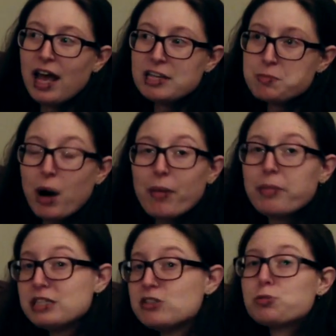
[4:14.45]
is
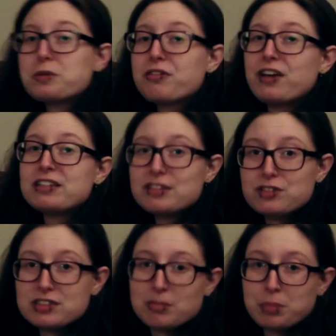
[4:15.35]
probably super
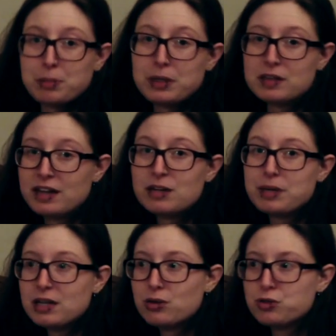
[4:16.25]
offensive to some people, to
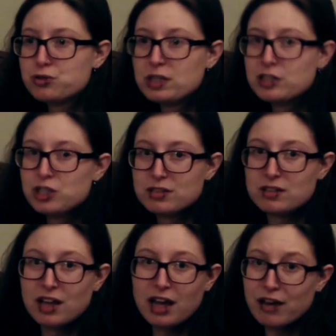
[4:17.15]
anybody who's
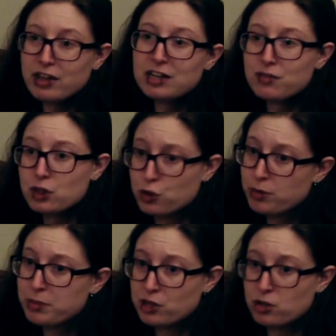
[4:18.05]
religious of any of the
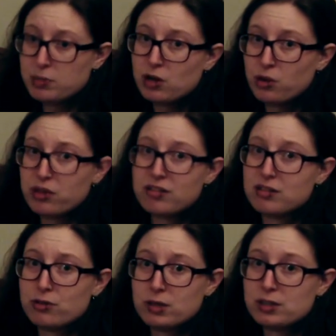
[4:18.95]
three major
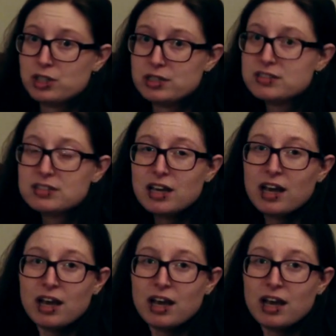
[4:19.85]
monotheistic religions